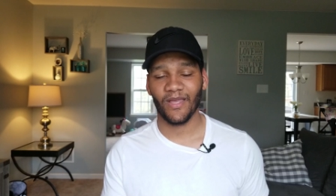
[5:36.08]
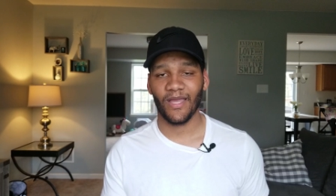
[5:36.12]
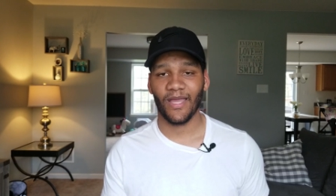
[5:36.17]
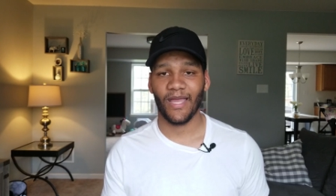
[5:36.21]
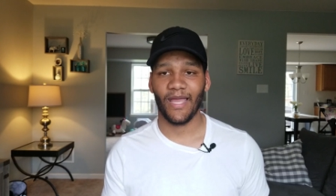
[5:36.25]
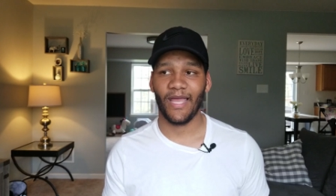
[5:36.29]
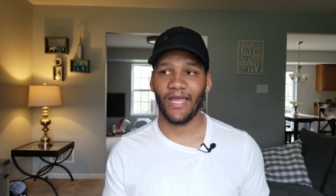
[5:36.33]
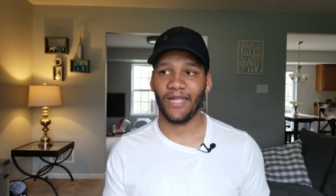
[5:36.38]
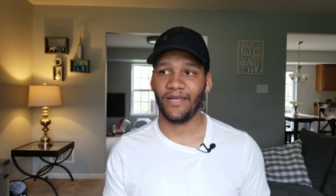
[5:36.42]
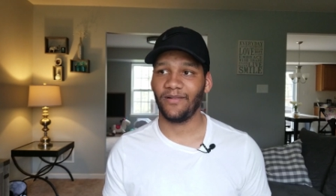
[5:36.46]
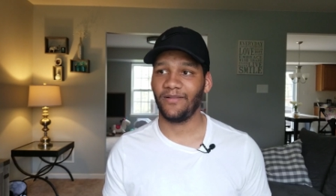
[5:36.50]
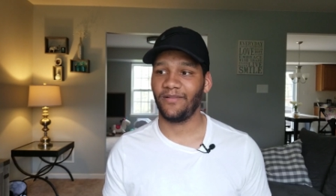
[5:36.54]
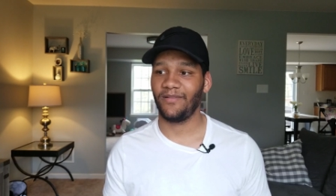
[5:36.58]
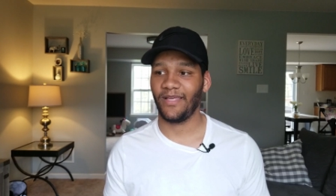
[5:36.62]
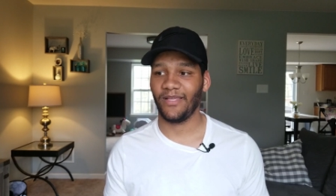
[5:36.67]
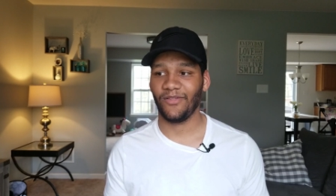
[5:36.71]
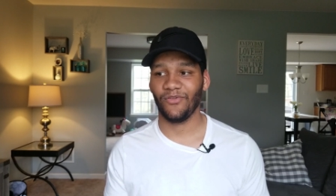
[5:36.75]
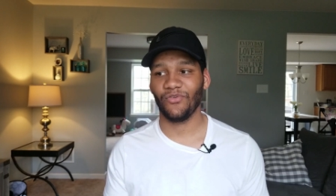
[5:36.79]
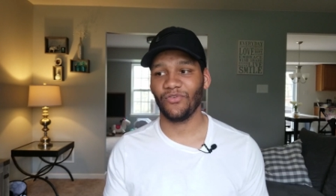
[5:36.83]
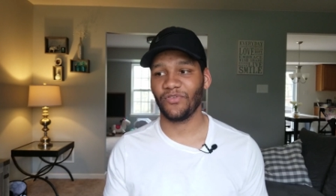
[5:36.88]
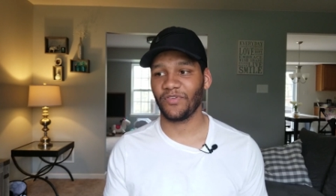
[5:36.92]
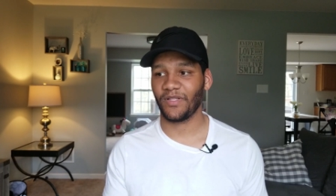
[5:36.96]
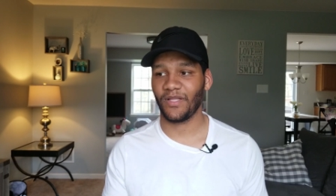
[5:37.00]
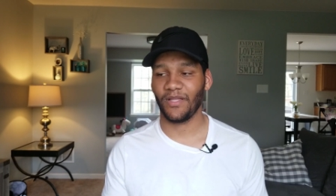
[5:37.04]
and they
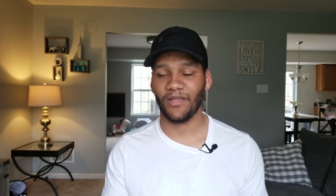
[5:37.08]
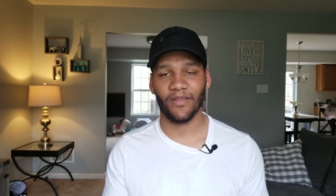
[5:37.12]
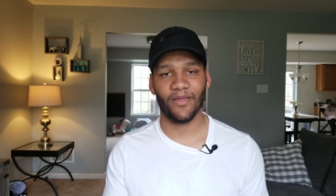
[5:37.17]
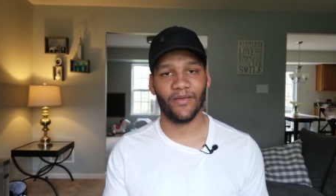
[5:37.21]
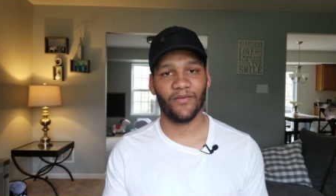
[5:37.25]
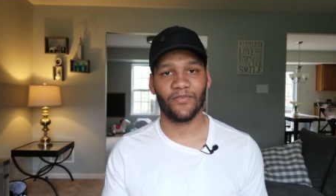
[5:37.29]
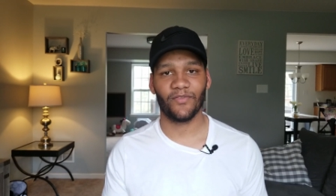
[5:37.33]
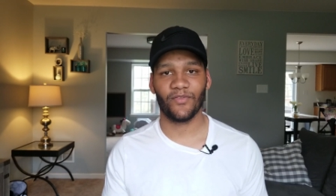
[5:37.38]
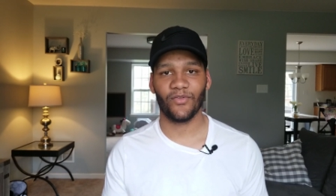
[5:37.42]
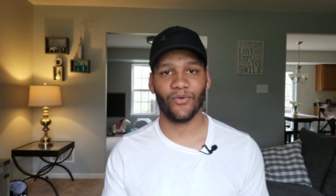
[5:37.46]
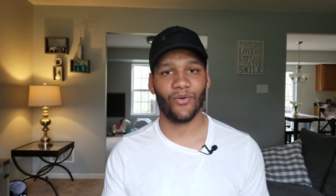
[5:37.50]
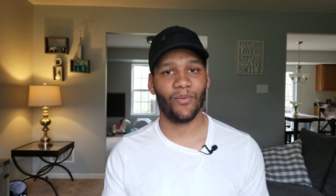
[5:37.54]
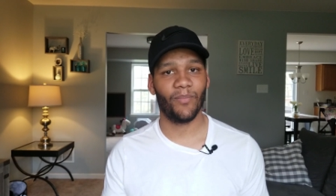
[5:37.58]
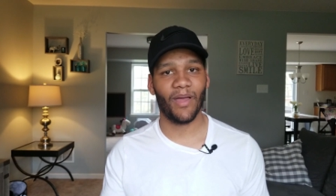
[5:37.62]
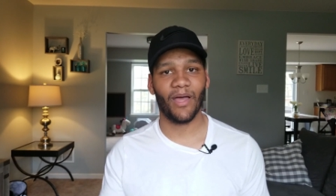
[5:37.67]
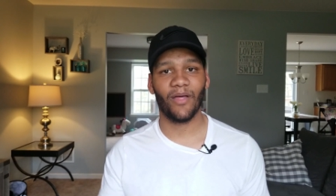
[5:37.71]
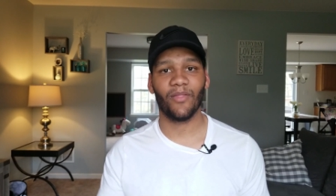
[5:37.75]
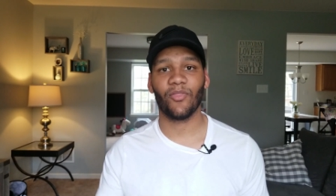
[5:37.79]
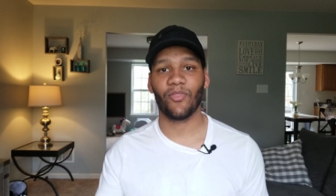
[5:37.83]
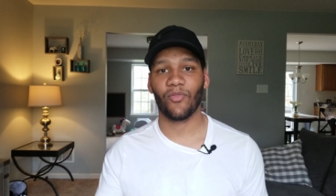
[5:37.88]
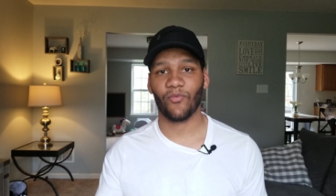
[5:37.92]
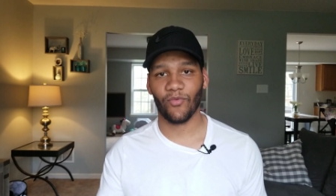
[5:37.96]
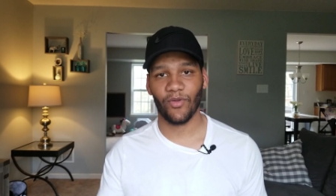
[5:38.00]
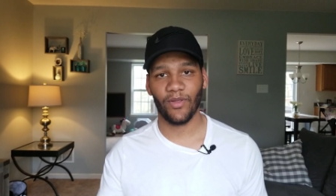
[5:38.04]
usually live to
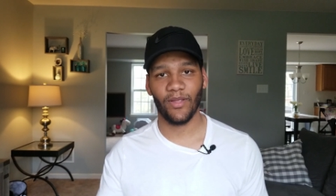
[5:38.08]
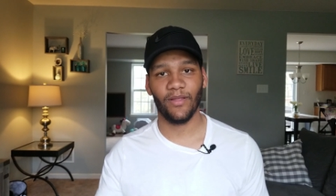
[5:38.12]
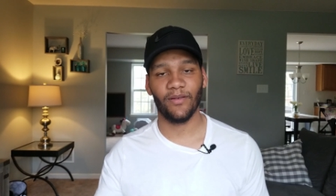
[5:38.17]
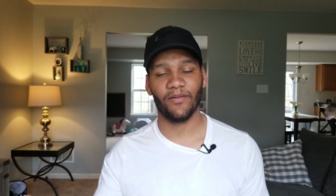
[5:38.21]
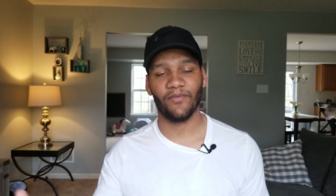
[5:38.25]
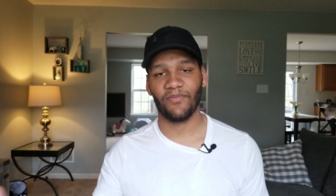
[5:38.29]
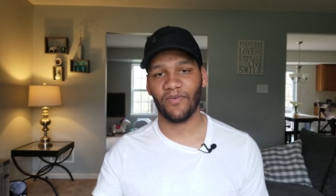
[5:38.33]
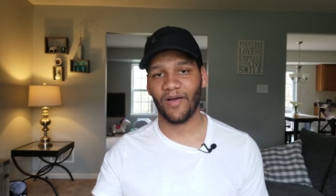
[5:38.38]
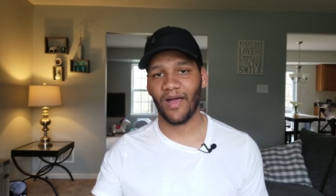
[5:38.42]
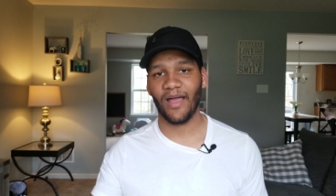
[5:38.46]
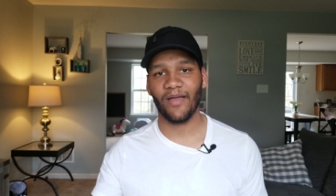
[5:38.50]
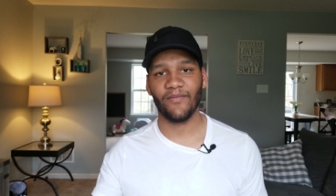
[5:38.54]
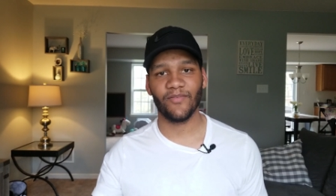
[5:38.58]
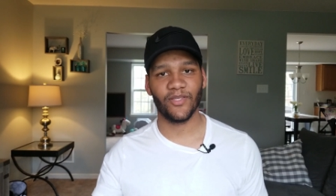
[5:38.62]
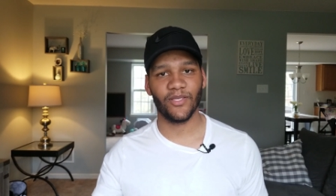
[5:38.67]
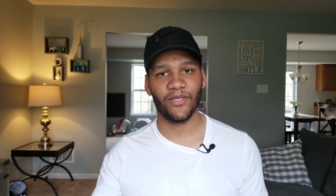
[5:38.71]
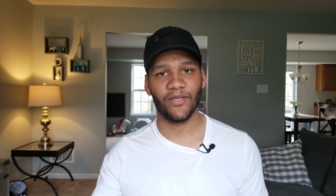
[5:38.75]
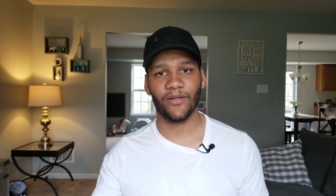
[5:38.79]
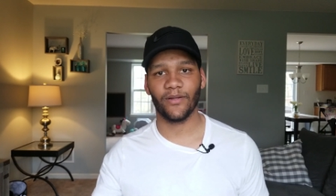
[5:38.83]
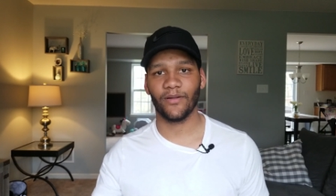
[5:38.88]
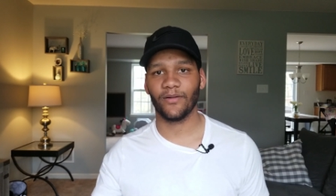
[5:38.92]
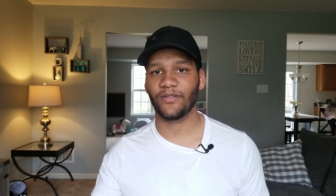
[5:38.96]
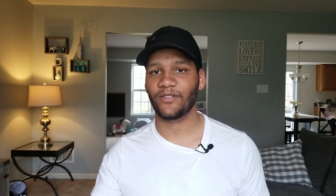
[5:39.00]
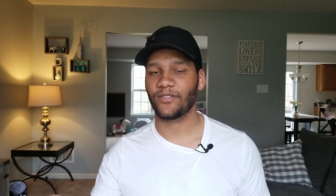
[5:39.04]
about three to five
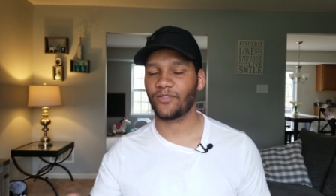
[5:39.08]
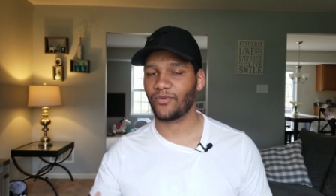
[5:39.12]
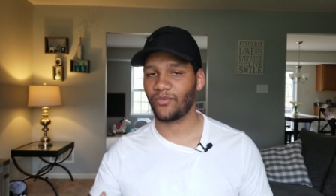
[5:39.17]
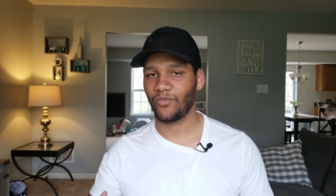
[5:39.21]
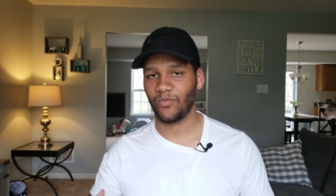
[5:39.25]
years,